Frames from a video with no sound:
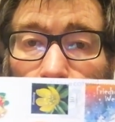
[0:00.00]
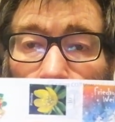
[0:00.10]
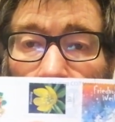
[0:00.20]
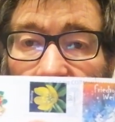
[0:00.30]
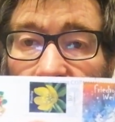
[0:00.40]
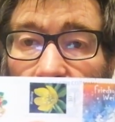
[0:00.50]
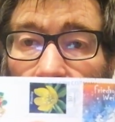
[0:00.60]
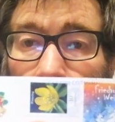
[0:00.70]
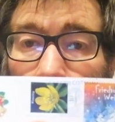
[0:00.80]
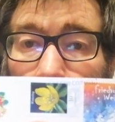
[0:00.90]

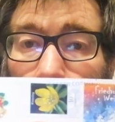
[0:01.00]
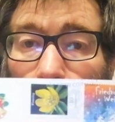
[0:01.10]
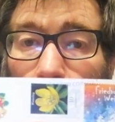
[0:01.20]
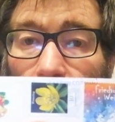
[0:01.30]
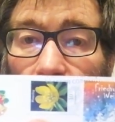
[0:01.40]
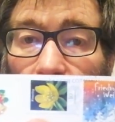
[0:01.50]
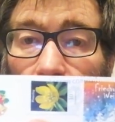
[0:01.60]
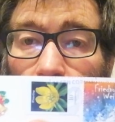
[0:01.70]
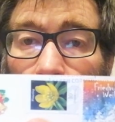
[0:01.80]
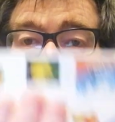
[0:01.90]
priority mail.